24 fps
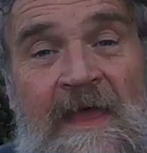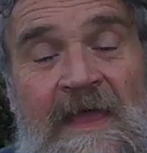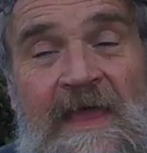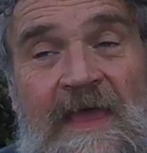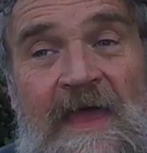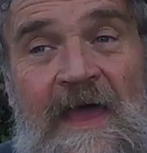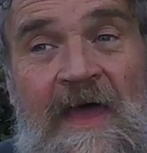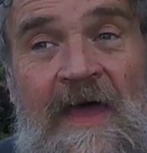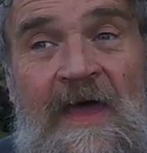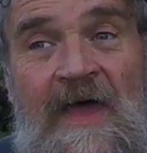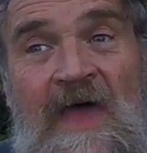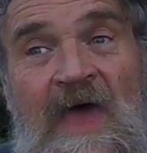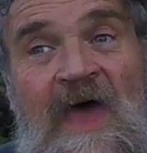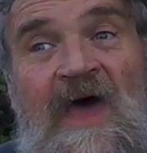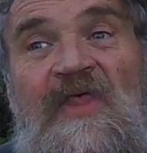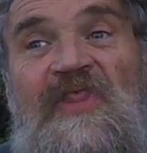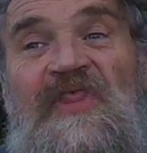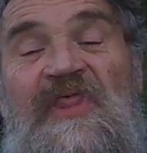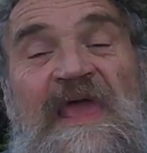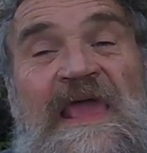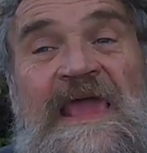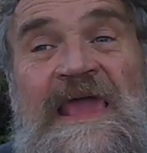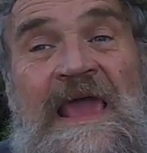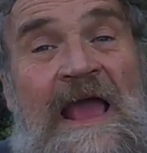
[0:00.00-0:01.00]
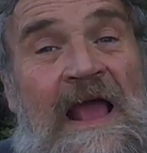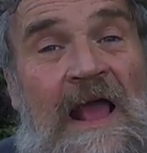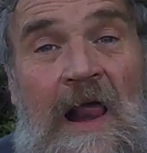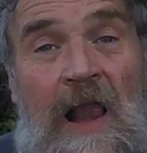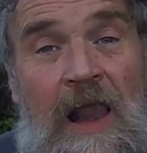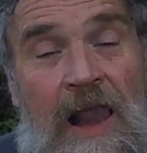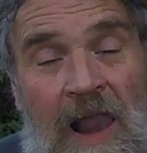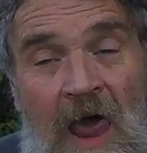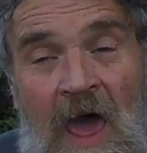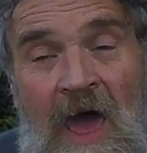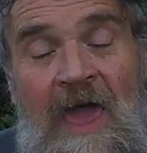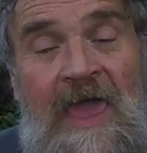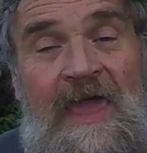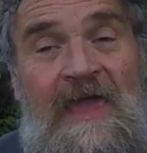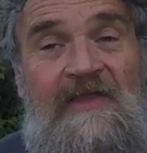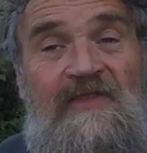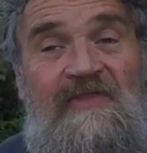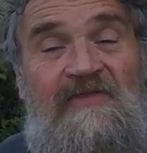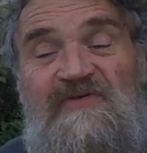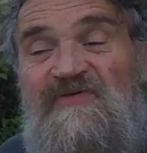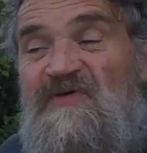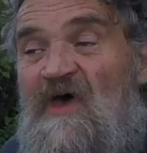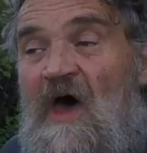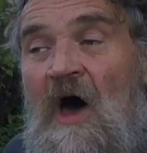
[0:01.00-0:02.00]
Yeah, the
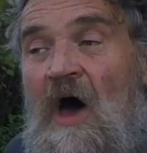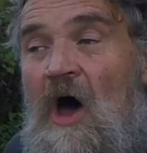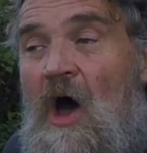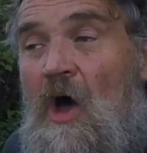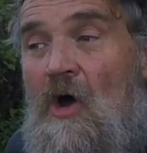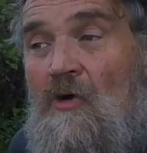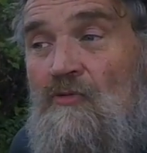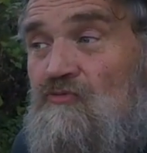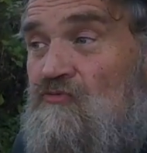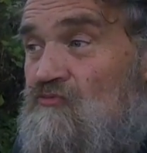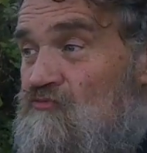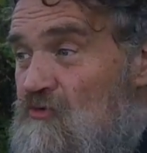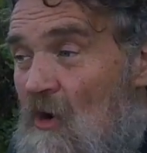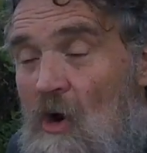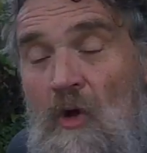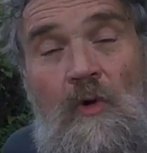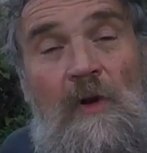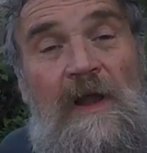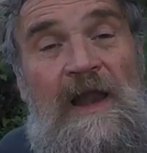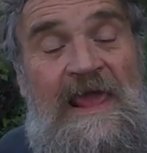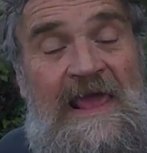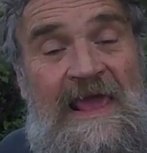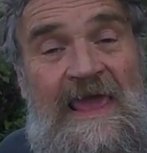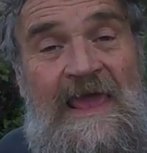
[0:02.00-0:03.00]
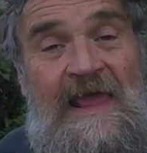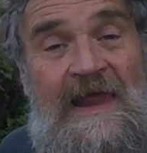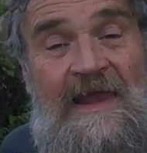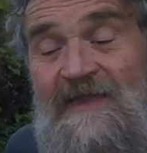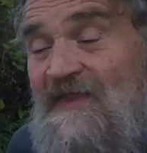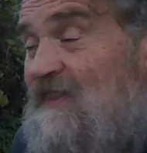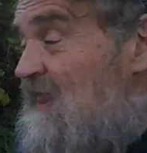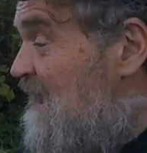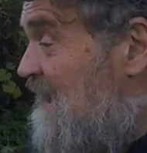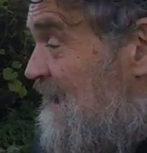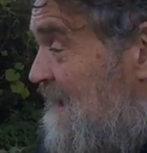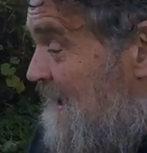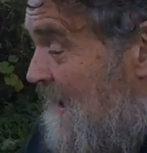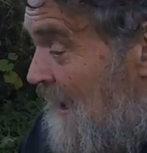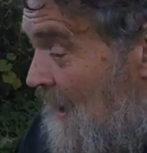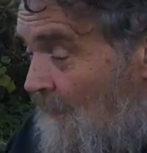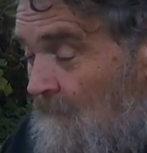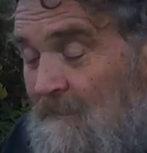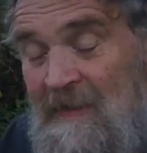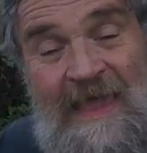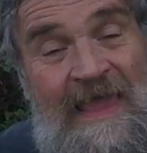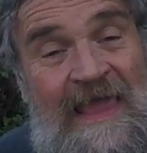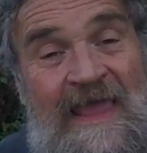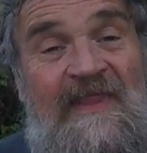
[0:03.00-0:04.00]
clients are rolling in. They're
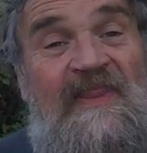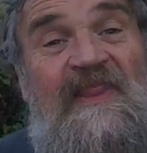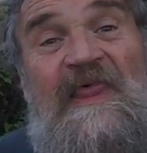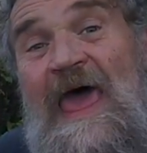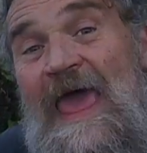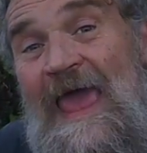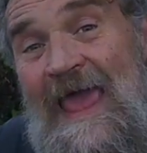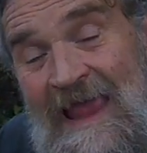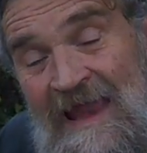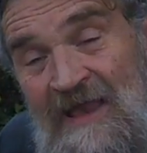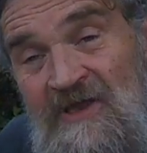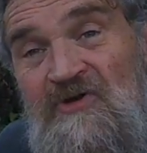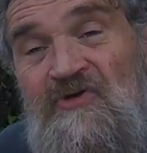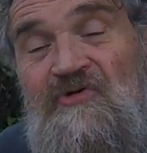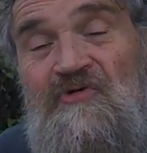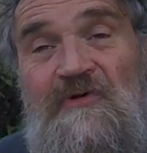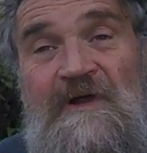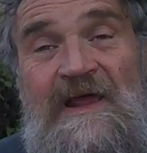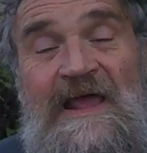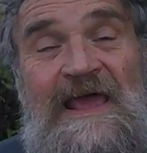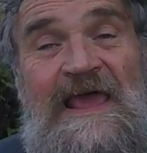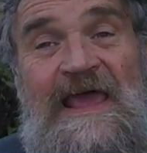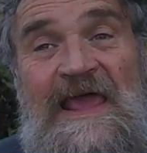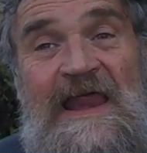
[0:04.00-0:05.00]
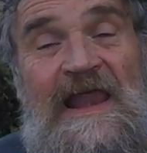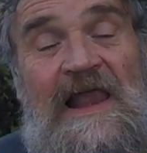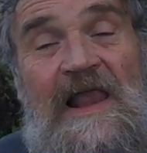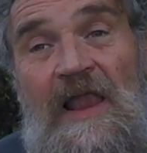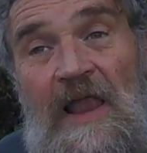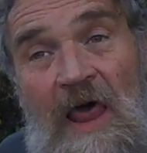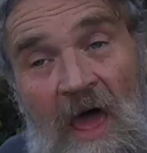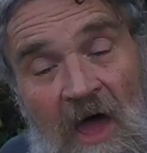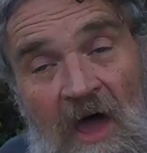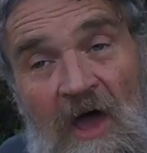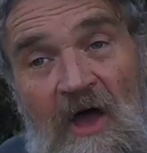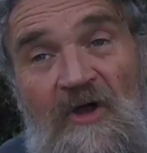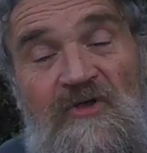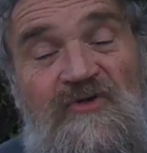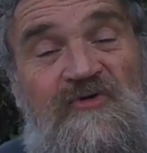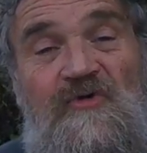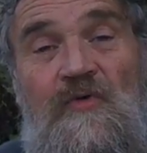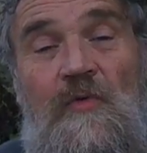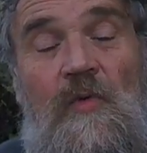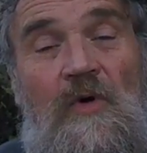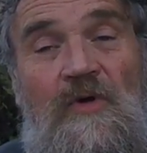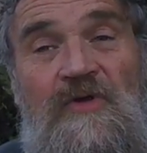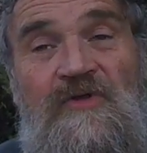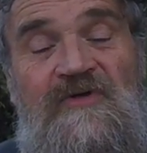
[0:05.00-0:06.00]
coming in, they're entering in large
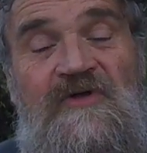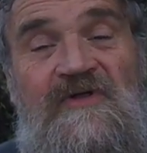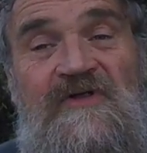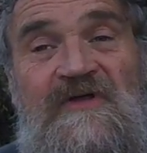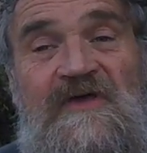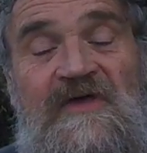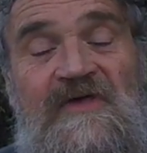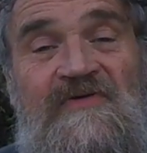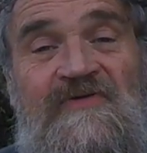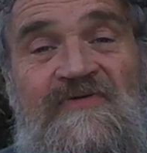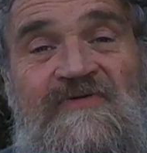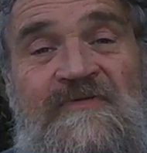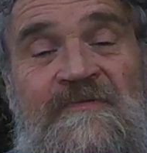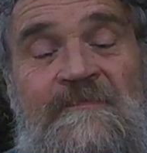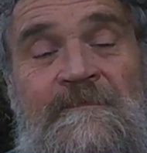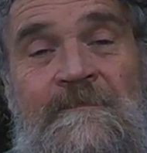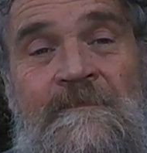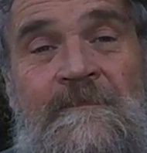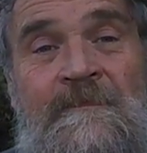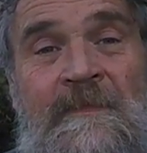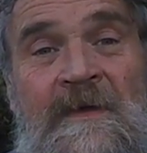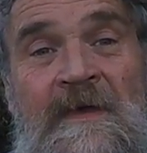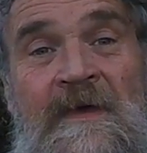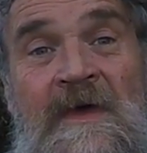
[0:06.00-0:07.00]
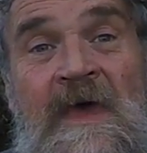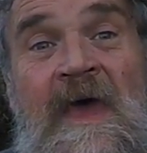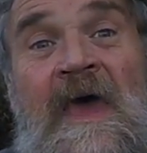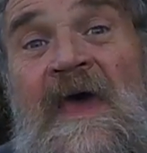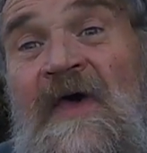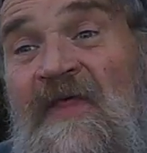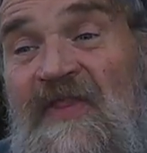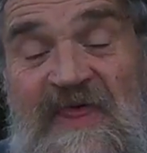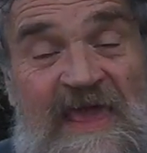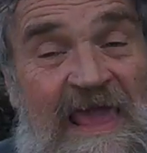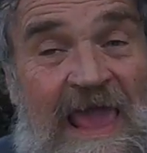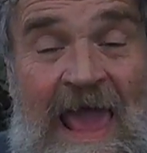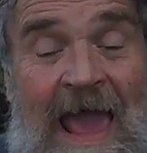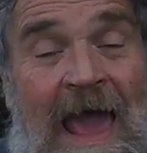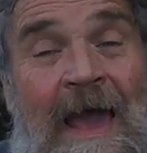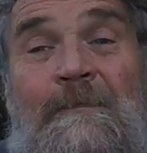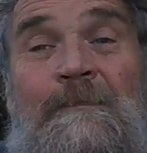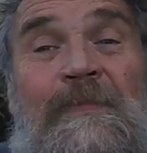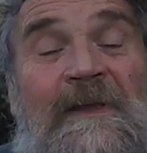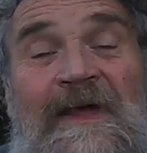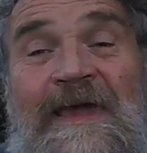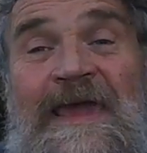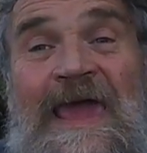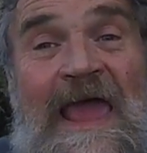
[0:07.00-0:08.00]
quantities. The
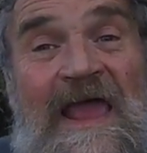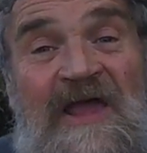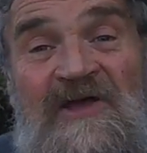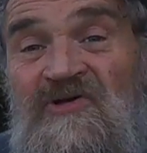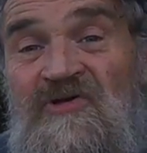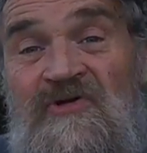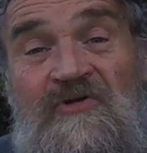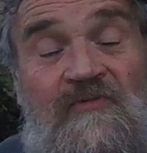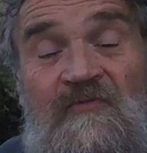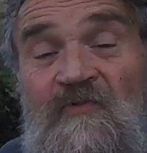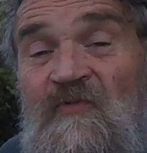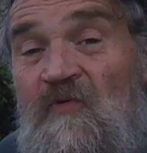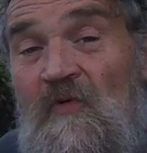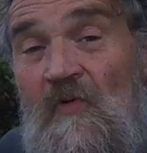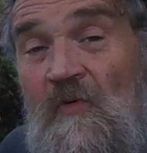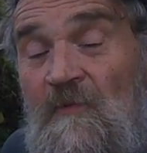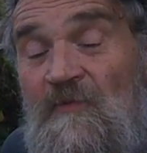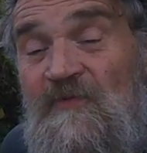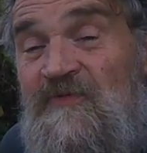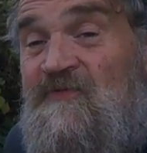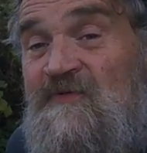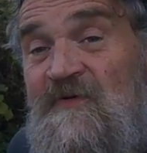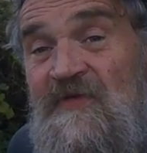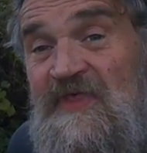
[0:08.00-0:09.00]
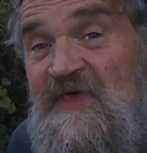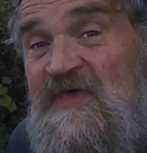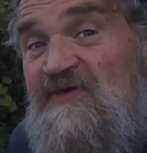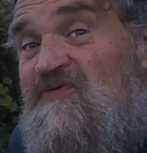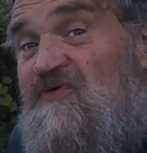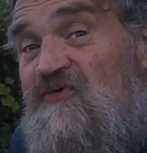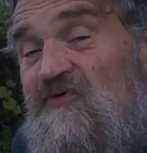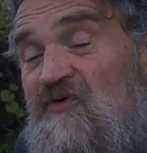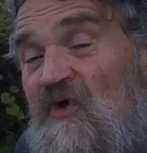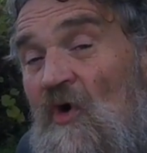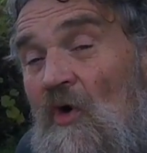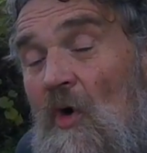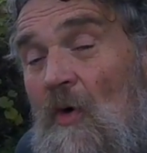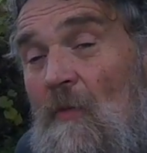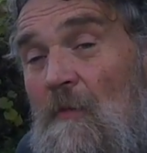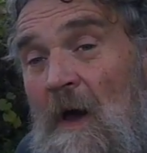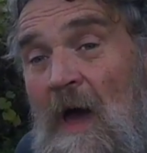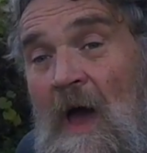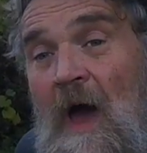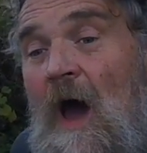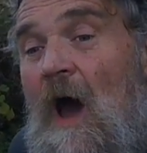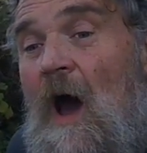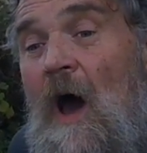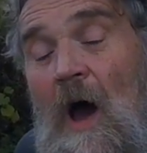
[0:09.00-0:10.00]
application forms for this job
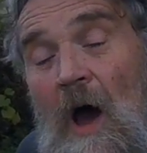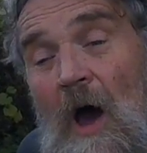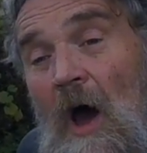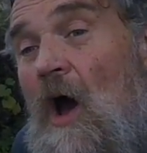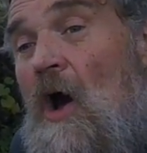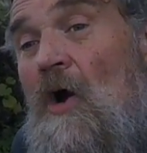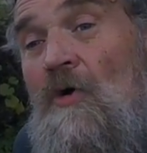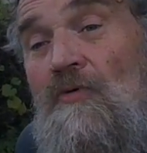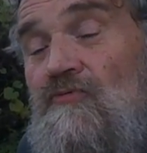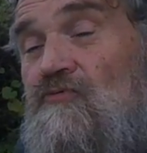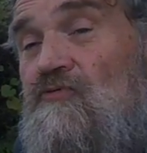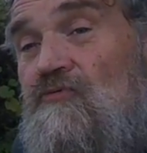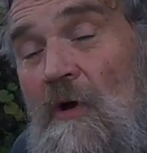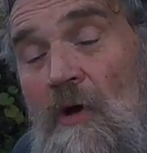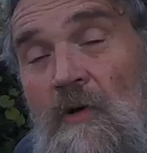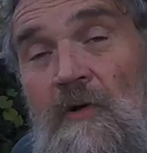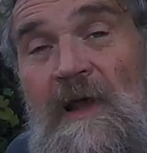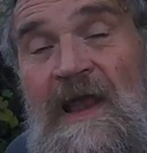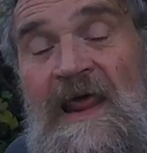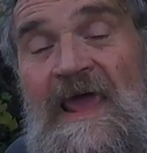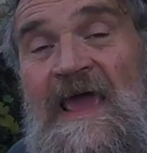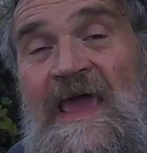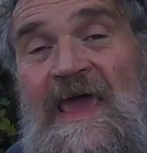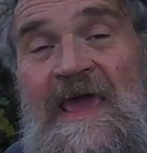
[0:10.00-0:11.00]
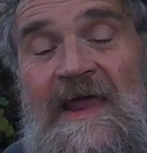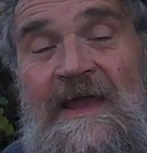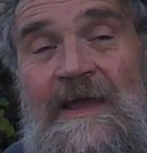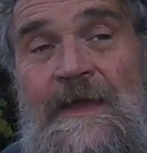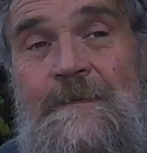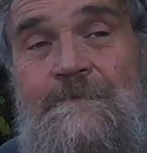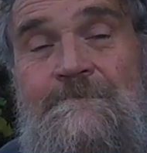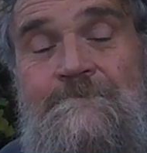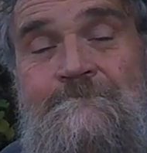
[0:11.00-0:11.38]
are rolling in.